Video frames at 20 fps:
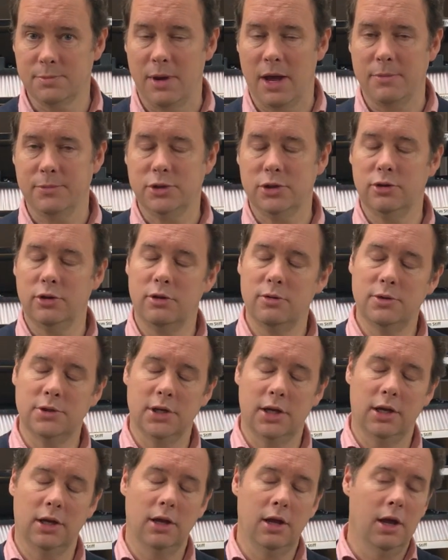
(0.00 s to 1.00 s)
Perhaps you're
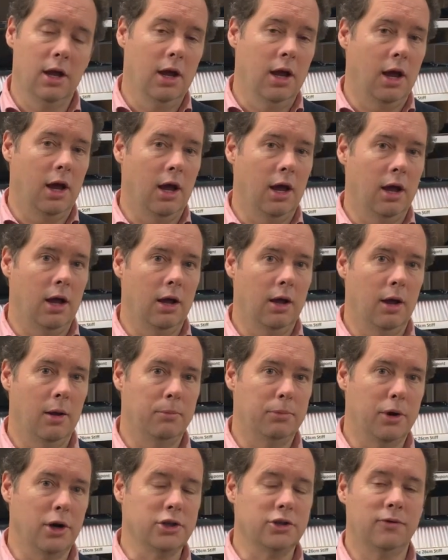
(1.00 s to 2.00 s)
using a
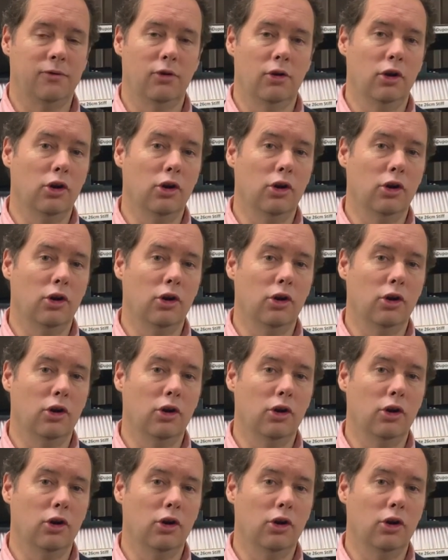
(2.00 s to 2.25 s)
brush for